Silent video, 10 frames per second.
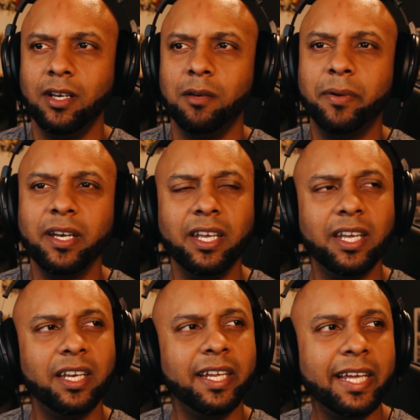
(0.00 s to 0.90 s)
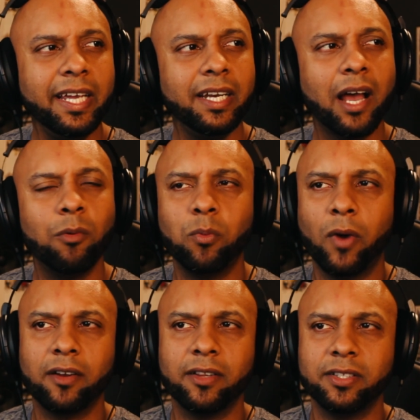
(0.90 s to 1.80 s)
But in heat, I would
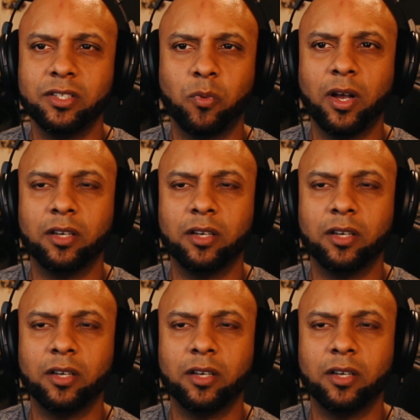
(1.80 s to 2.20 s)
wear this as well.